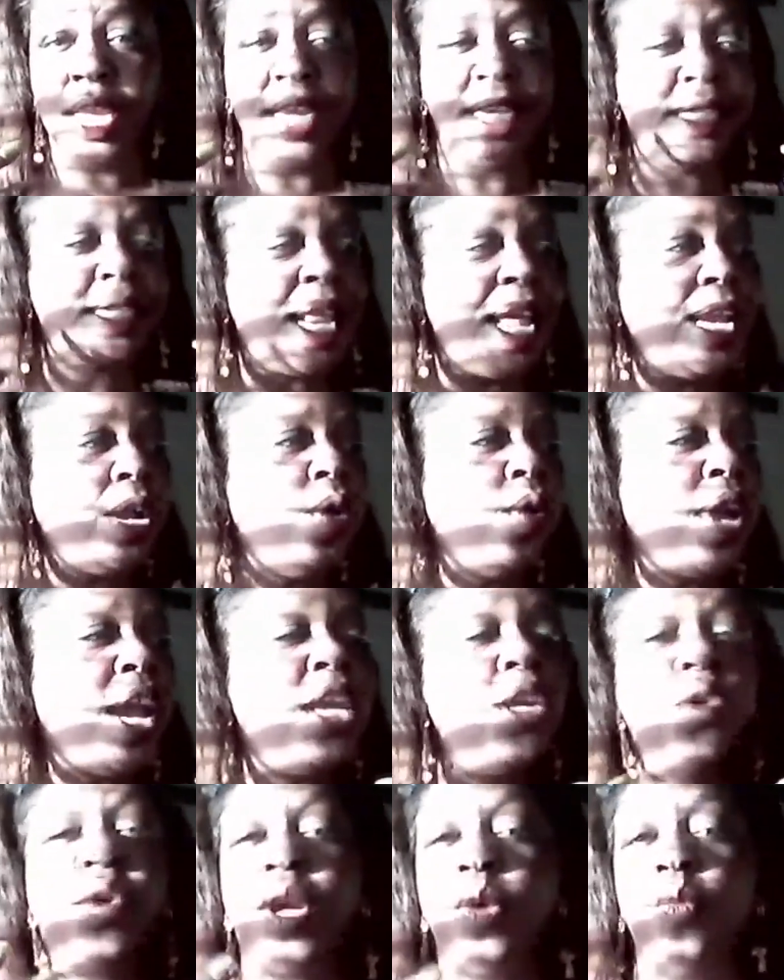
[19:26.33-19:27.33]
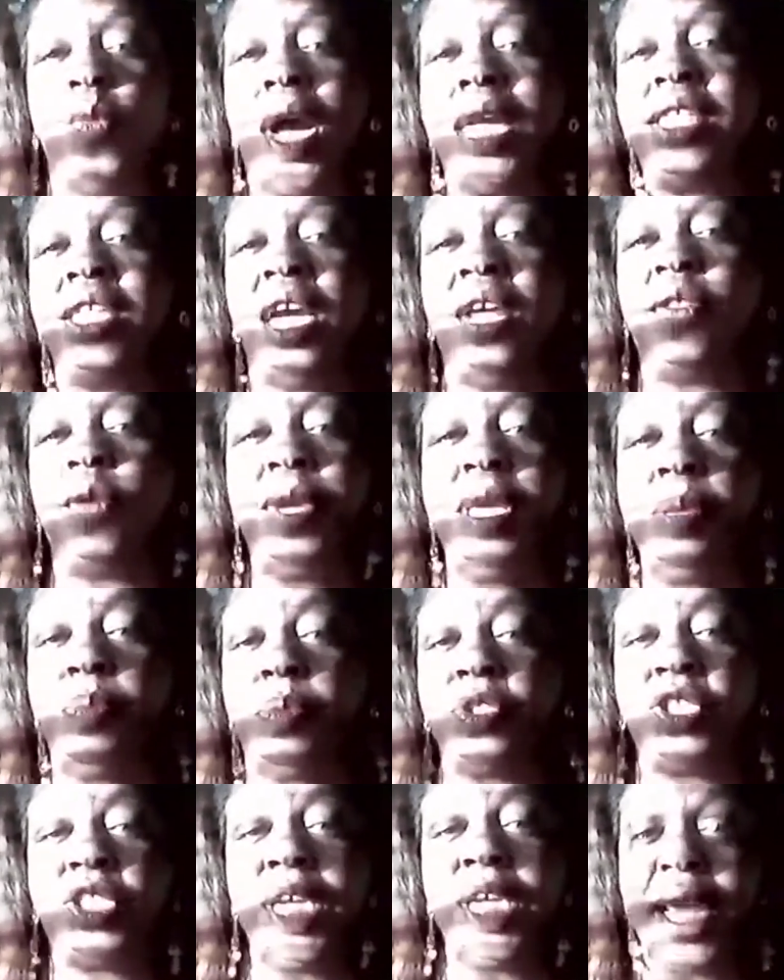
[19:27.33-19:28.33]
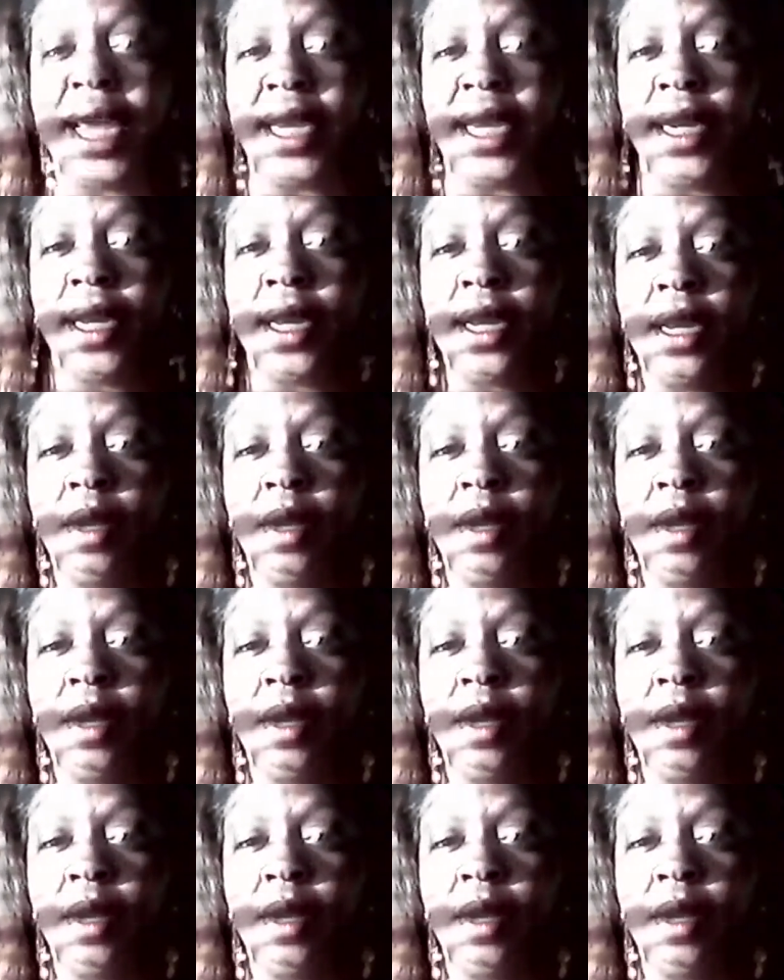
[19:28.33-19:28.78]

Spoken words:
It's like, okay, you can watch other people's shit,